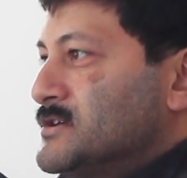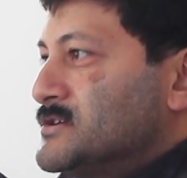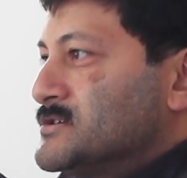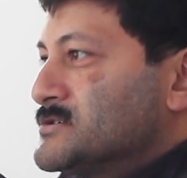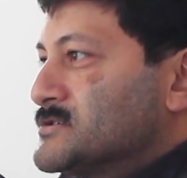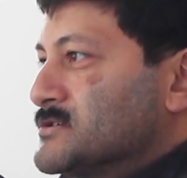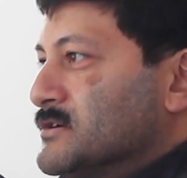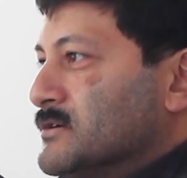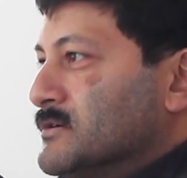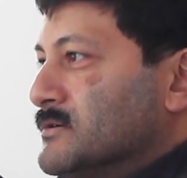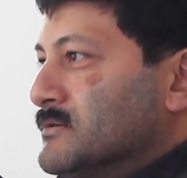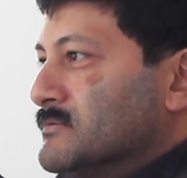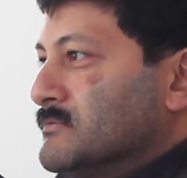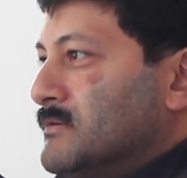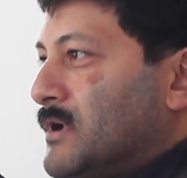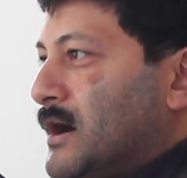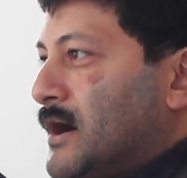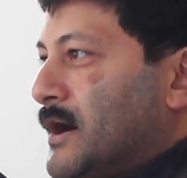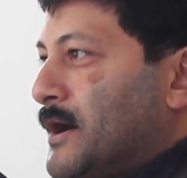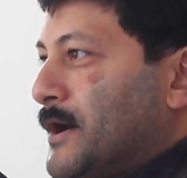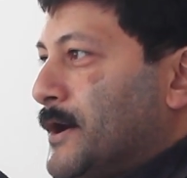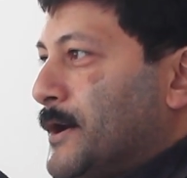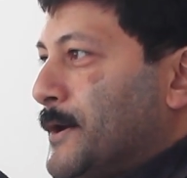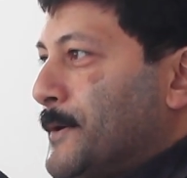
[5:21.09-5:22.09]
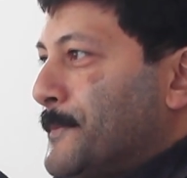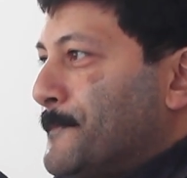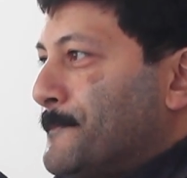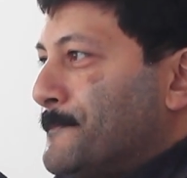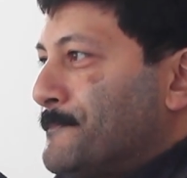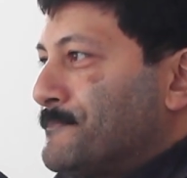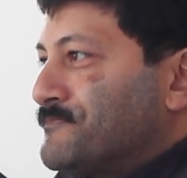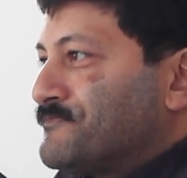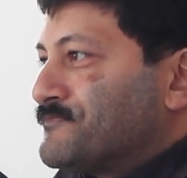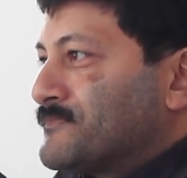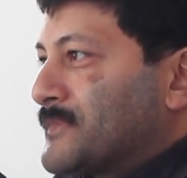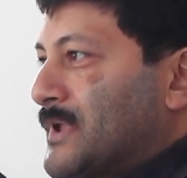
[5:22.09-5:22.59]
So
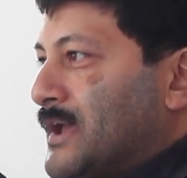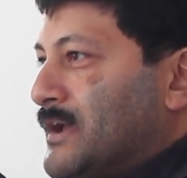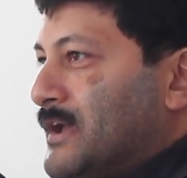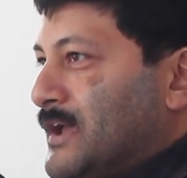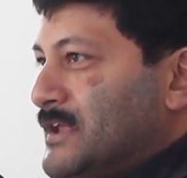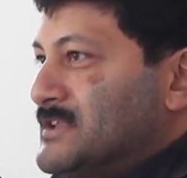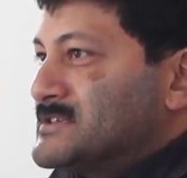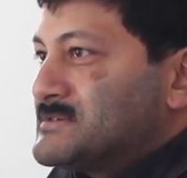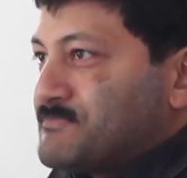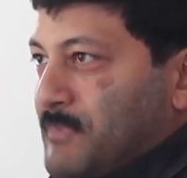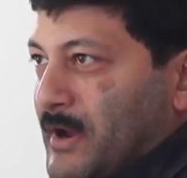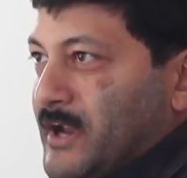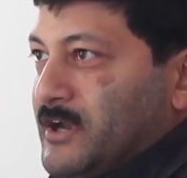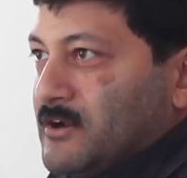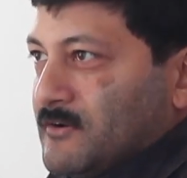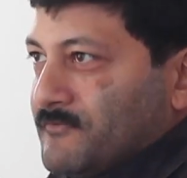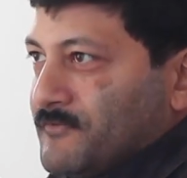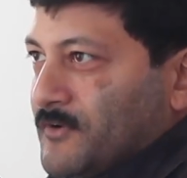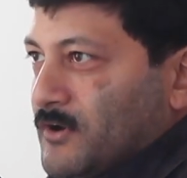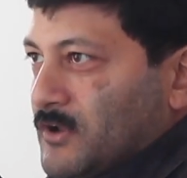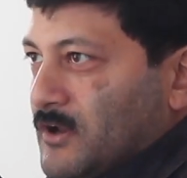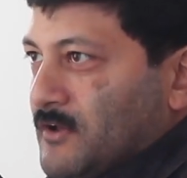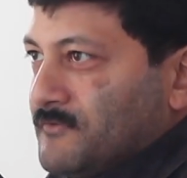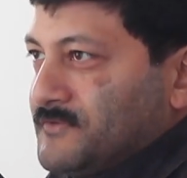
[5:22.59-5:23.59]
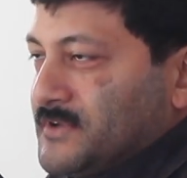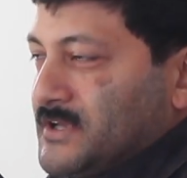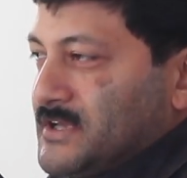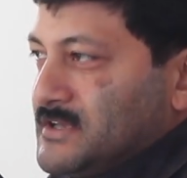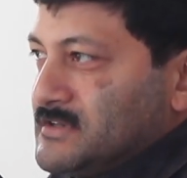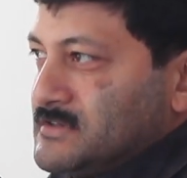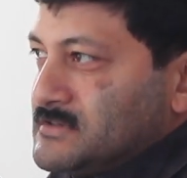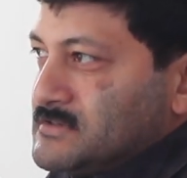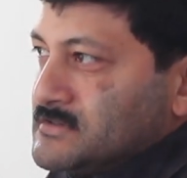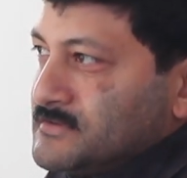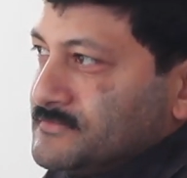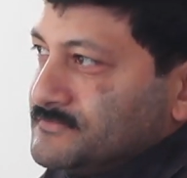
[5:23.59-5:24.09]
in spite of all of
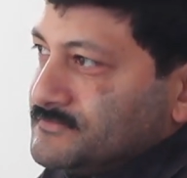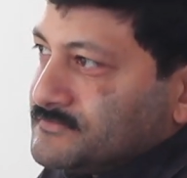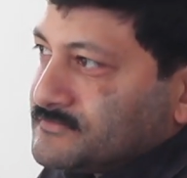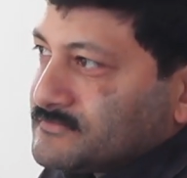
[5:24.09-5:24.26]
this,